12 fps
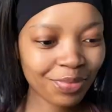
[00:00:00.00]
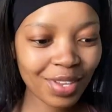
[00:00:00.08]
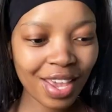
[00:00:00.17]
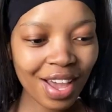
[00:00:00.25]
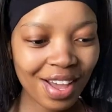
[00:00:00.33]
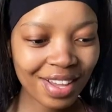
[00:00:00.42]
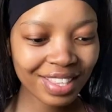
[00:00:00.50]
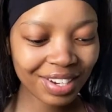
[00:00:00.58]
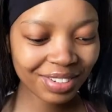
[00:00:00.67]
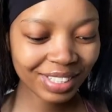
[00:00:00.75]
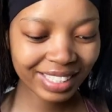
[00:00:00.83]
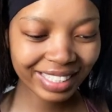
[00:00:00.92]
Yeah, that
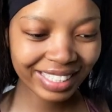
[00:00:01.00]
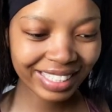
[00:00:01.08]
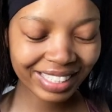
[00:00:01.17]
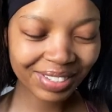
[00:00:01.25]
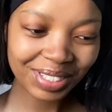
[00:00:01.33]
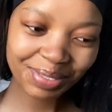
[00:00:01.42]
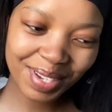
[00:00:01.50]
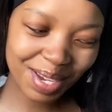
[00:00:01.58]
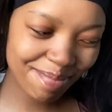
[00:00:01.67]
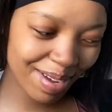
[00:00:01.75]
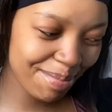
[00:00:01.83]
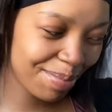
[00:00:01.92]
was me
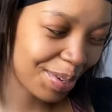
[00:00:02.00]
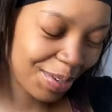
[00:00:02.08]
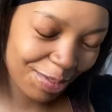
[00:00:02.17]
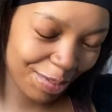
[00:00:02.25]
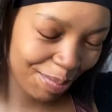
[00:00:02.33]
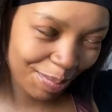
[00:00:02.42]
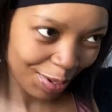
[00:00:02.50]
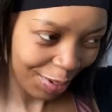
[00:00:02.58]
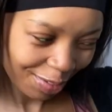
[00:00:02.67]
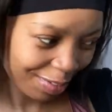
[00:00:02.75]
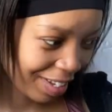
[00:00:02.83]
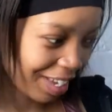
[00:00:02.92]
and my beautiful,
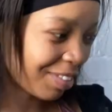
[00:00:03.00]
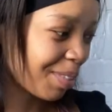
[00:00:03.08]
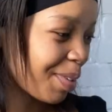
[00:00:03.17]
beautiful gifts.